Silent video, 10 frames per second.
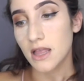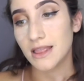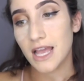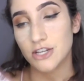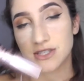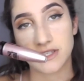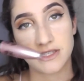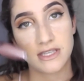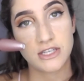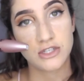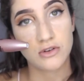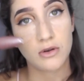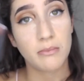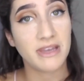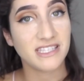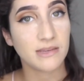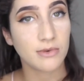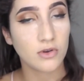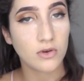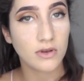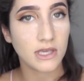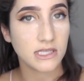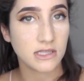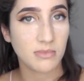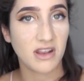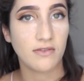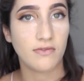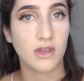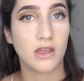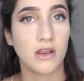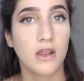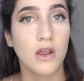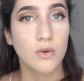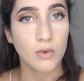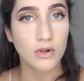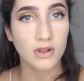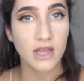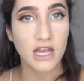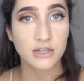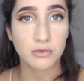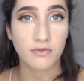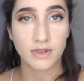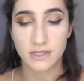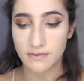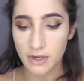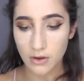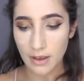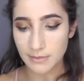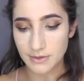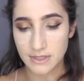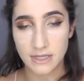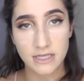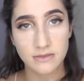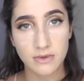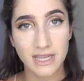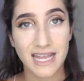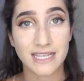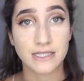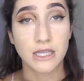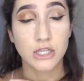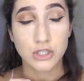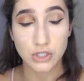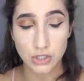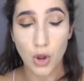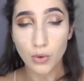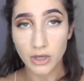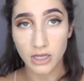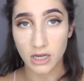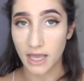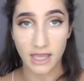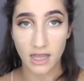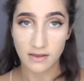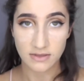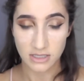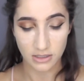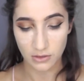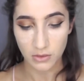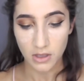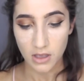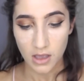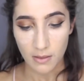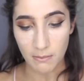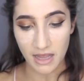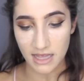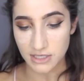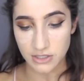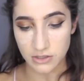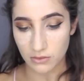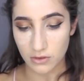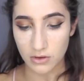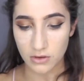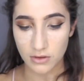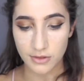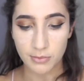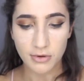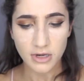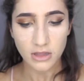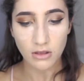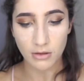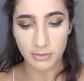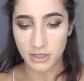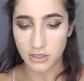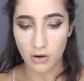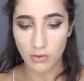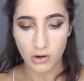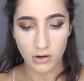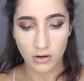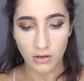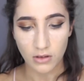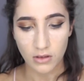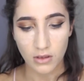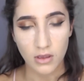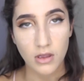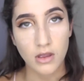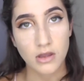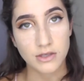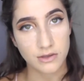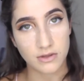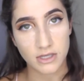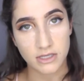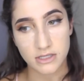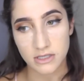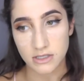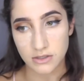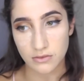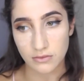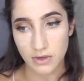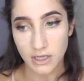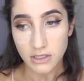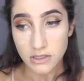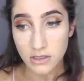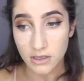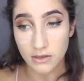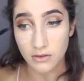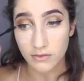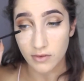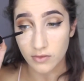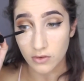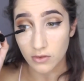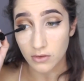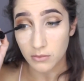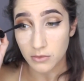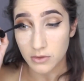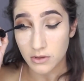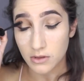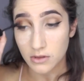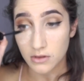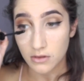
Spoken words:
Lash Sensational. My typical is the Benefit Roller Lash, but for this video, I'm using this one, and it's so good. I can't even tell you. My lashes don't curl. They're pretty long, but they don't curl. So this is great. I don't even have to curl them using this.